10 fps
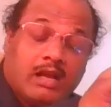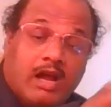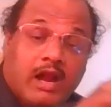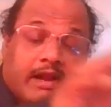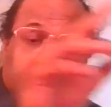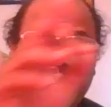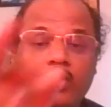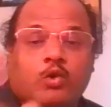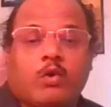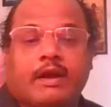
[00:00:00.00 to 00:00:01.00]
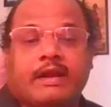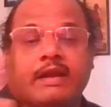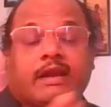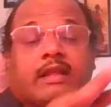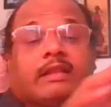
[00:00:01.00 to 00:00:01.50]
100 to 200,
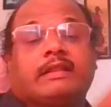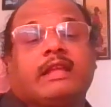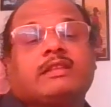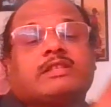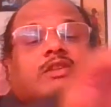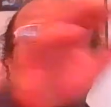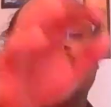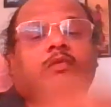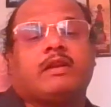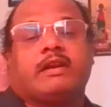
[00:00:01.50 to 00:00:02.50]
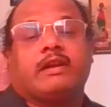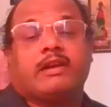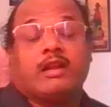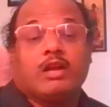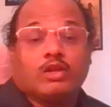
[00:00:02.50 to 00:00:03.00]
then 0 to 100.
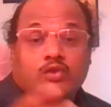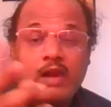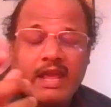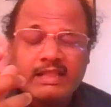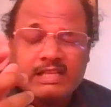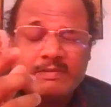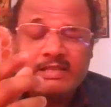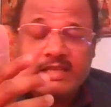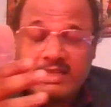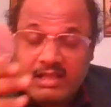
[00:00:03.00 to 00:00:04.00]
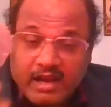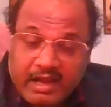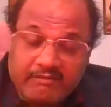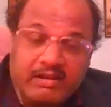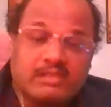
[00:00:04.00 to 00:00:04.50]
So like this basically the
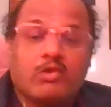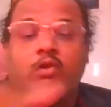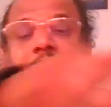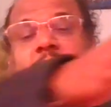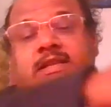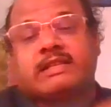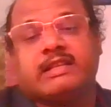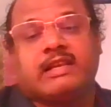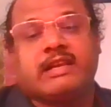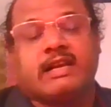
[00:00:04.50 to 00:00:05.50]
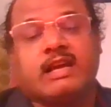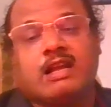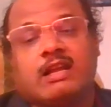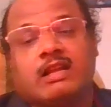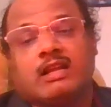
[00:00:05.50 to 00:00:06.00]
reverse order basically the data
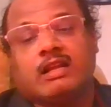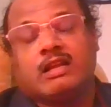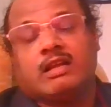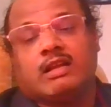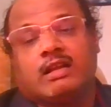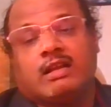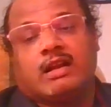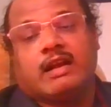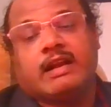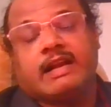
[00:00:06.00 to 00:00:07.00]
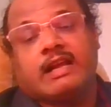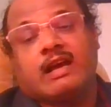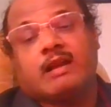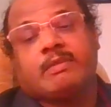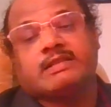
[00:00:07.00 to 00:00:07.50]

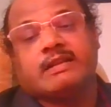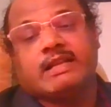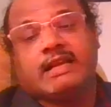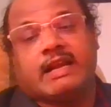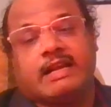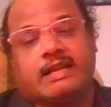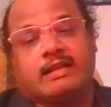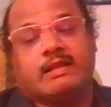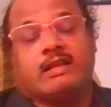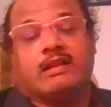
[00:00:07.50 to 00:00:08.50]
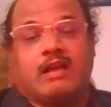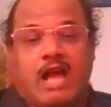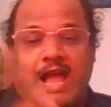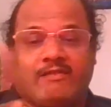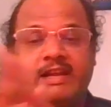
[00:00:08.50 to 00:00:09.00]
are basically get.
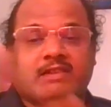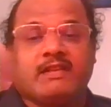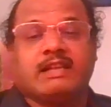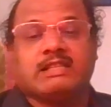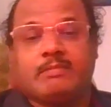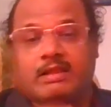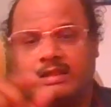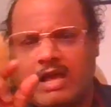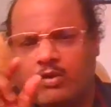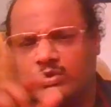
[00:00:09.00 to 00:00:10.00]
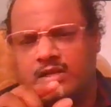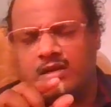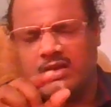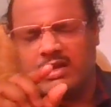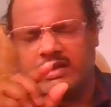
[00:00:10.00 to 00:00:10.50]
I will take one example.
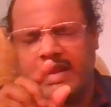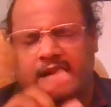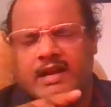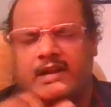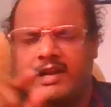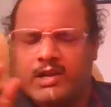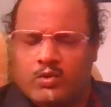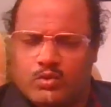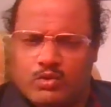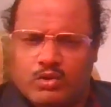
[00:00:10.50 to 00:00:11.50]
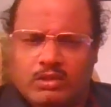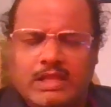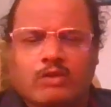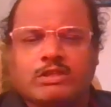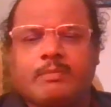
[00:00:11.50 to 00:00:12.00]
900 to
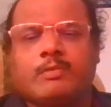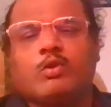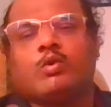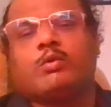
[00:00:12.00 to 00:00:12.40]
1000 do